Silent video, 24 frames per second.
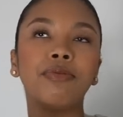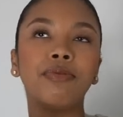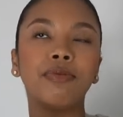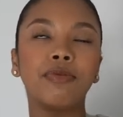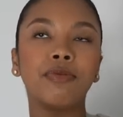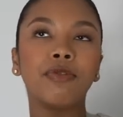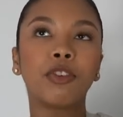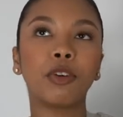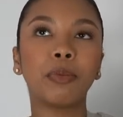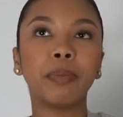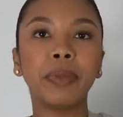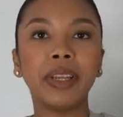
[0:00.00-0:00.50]

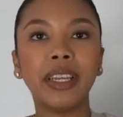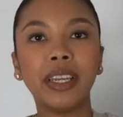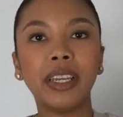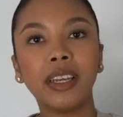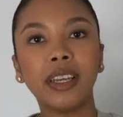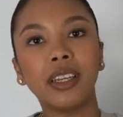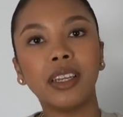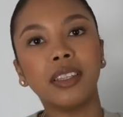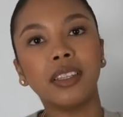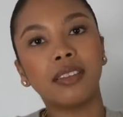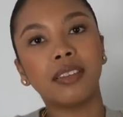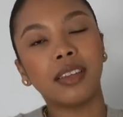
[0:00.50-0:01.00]
for me,
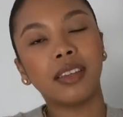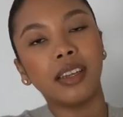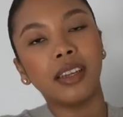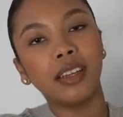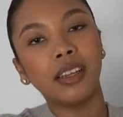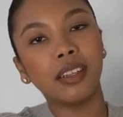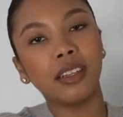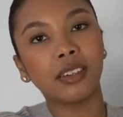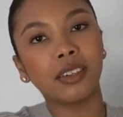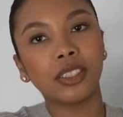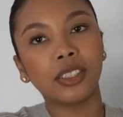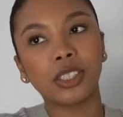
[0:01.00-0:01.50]
a
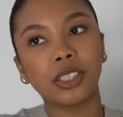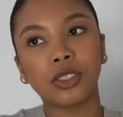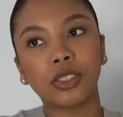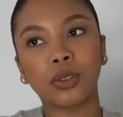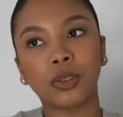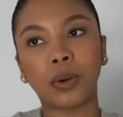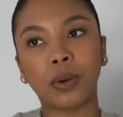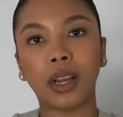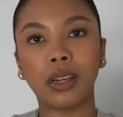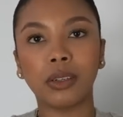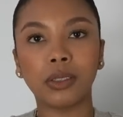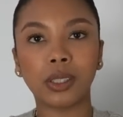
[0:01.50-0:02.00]
tailored
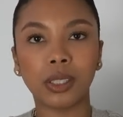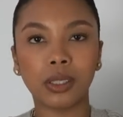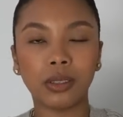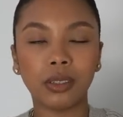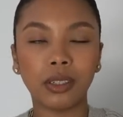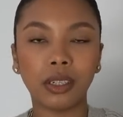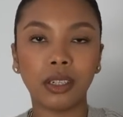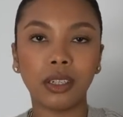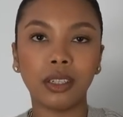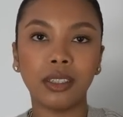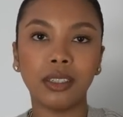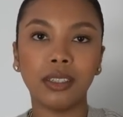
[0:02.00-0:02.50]

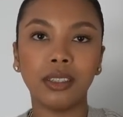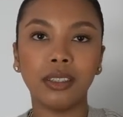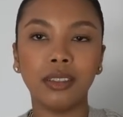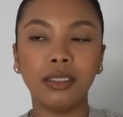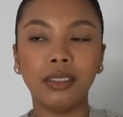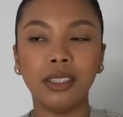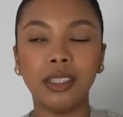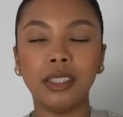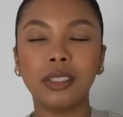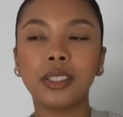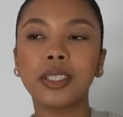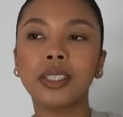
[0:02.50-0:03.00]
trouser
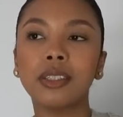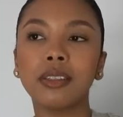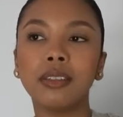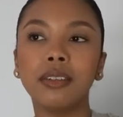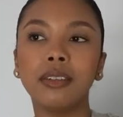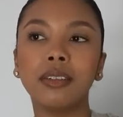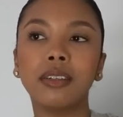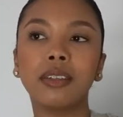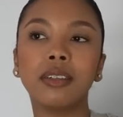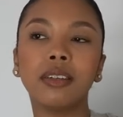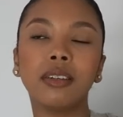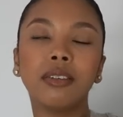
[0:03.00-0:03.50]
needs to
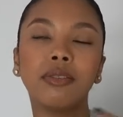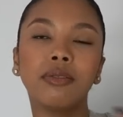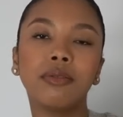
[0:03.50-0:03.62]
look